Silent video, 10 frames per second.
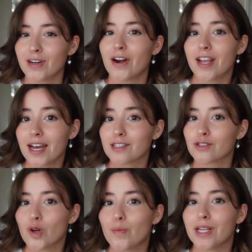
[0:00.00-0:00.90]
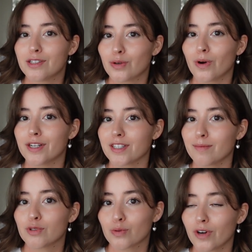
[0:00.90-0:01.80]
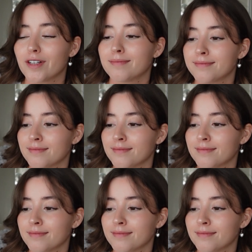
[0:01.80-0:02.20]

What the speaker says: already has so many chores, I'm sure.